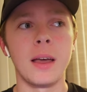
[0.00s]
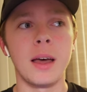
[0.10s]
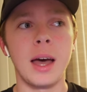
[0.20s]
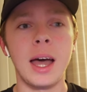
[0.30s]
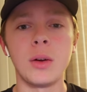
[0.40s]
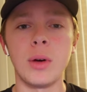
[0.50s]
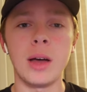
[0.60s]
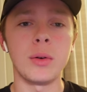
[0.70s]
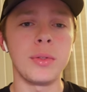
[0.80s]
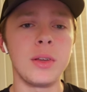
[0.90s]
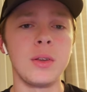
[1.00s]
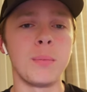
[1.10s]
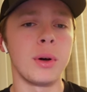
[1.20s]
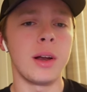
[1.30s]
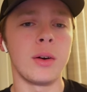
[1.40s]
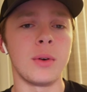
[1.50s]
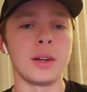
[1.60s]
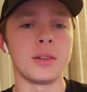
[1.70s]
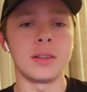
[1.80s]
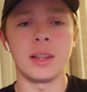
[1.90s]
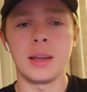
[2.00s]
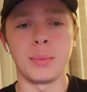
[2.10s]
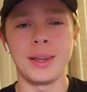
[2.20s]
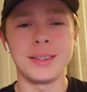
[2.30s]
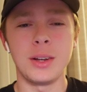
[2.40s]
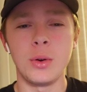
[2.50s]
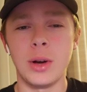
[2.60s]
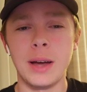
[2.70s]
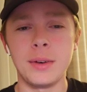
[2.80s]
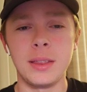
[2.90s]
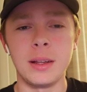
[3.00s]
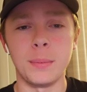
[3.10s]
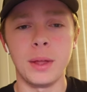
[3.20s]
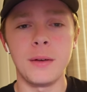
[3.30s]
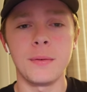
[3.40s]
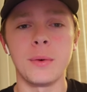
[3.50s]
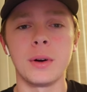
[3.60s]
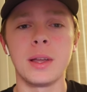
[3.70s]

I don't I don't think you put Aaron Rodgers in. Like Blake said, you don't have anything to play for.